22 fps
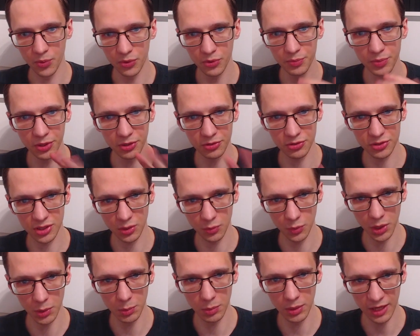because the
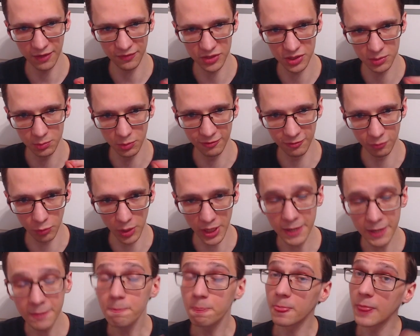queen will have to move
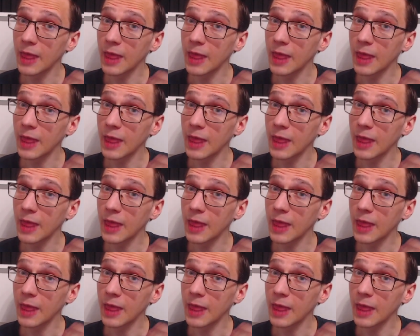away.